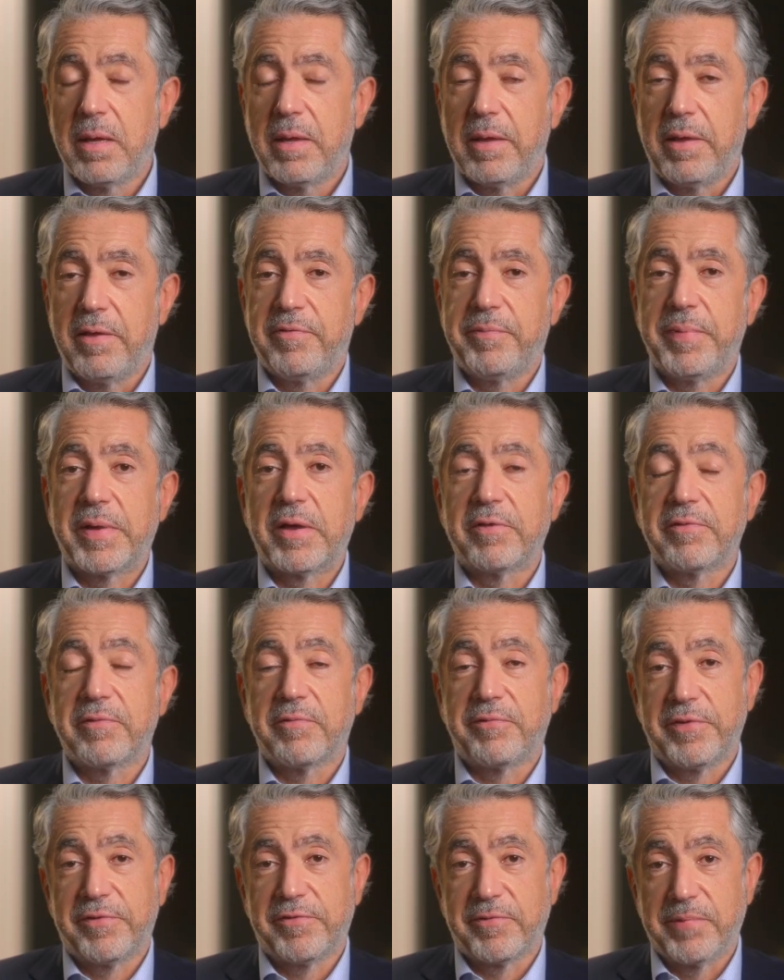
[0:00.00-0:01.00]
is because
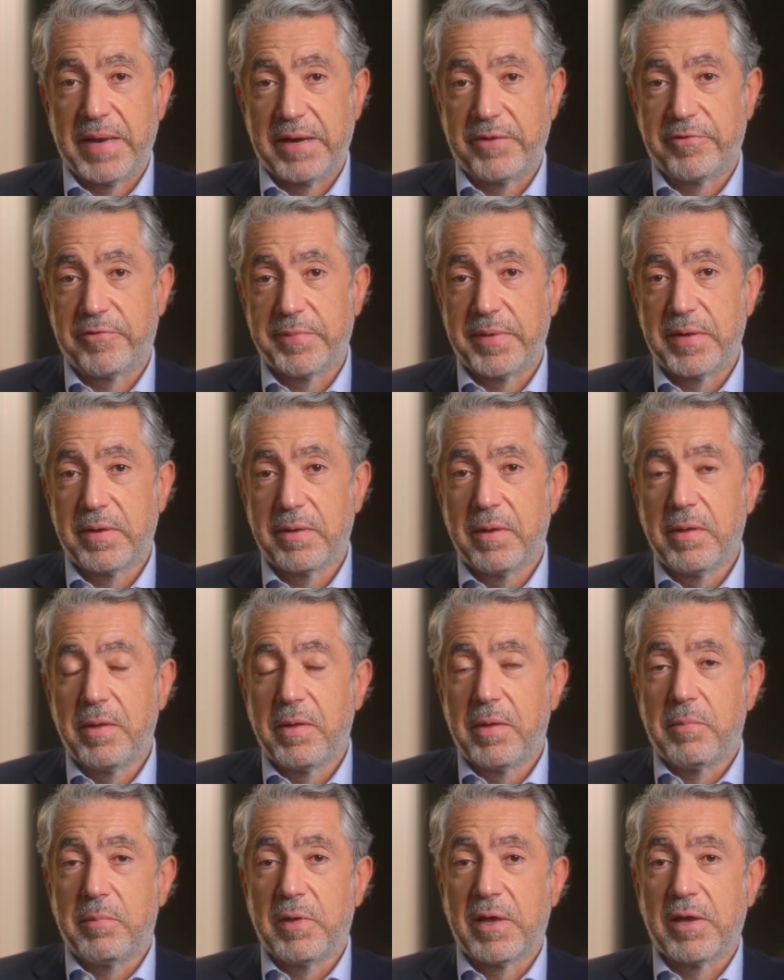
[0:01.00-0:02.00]
of risk management.
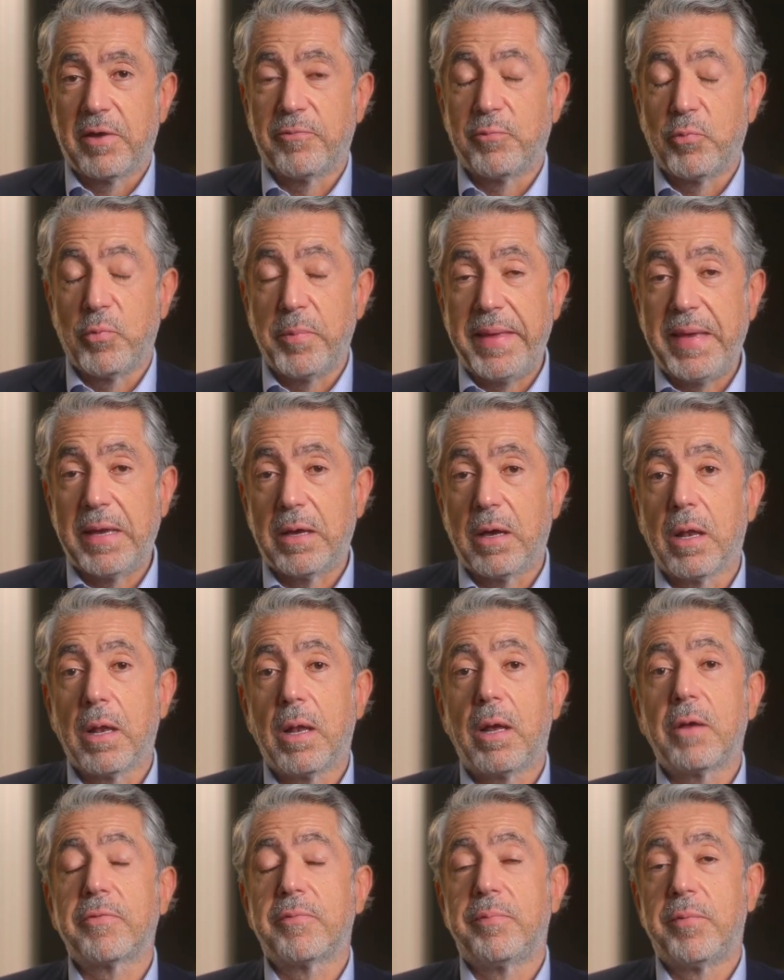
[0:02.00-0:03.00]
because we make a
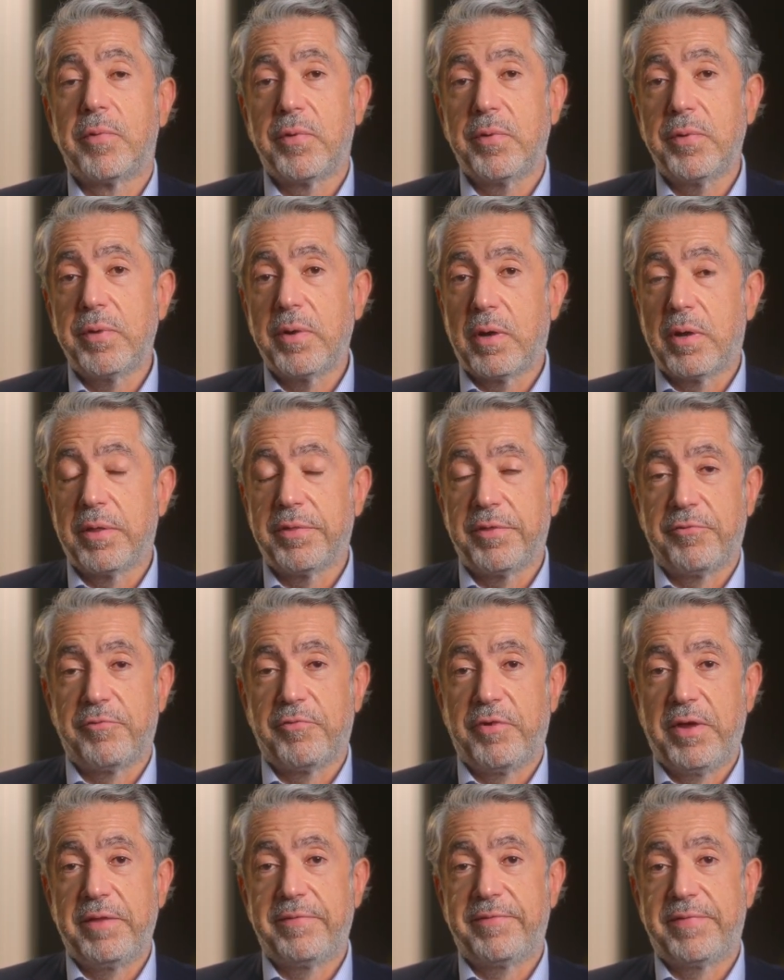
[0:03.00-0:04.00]
lot more on the
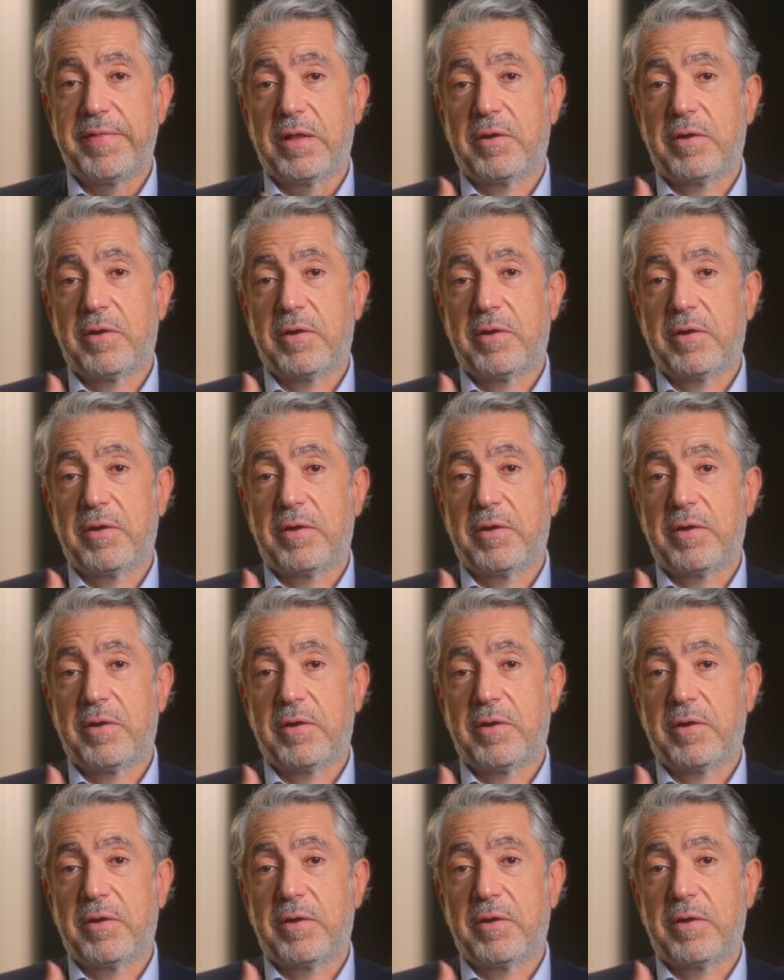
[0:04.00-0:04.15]
trades that